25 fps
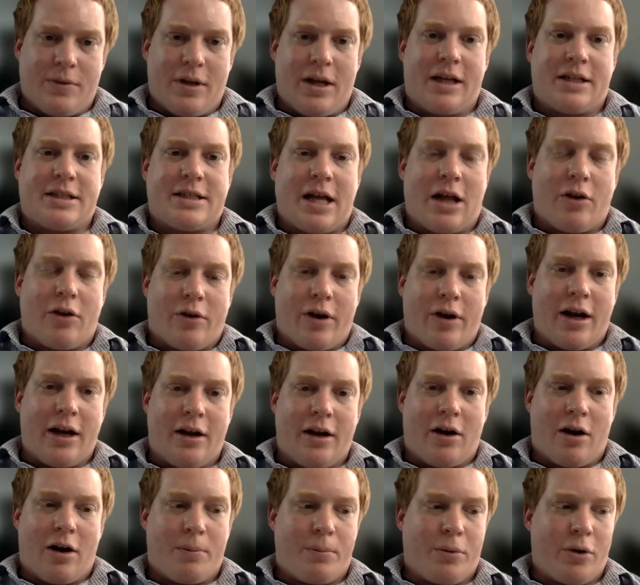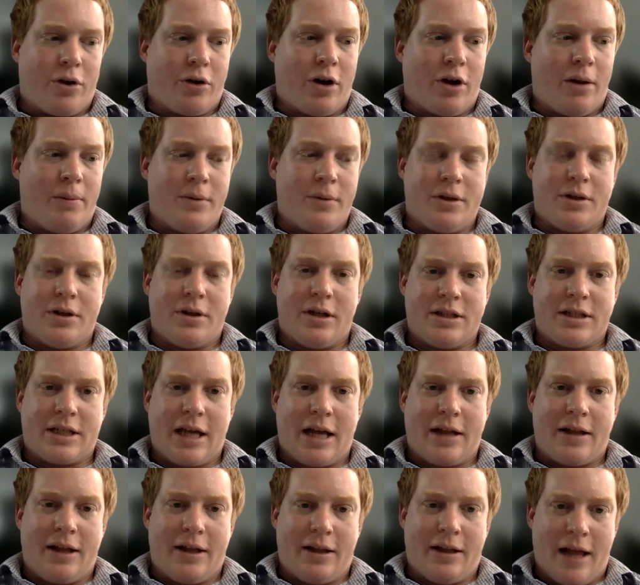accelerate in our program, is
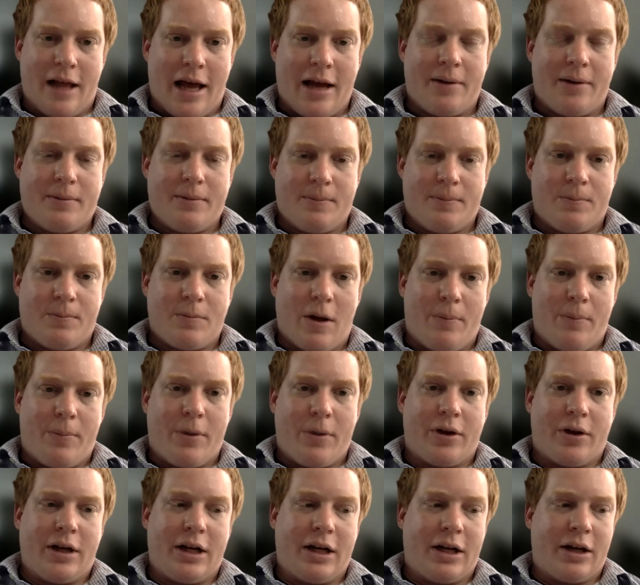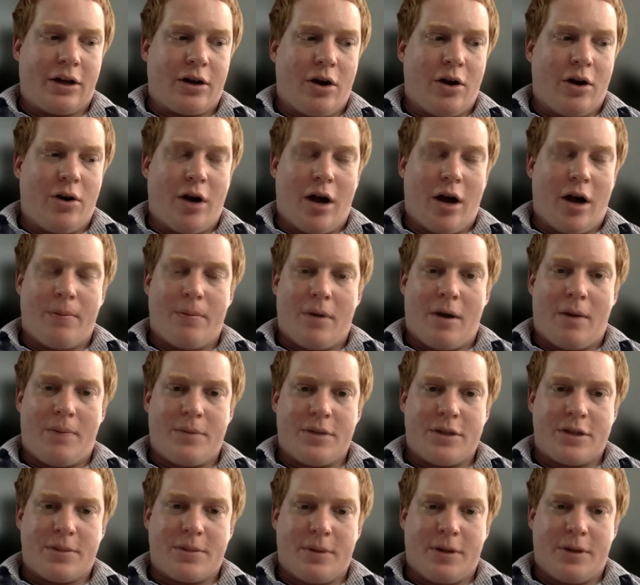getting that ability to code up
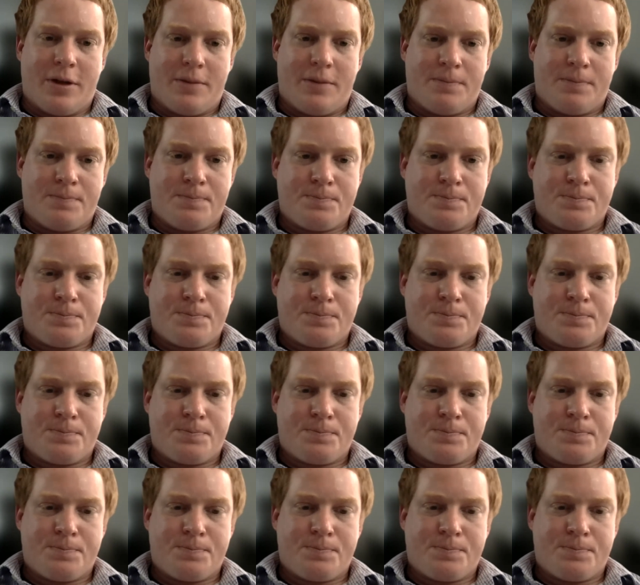to speed.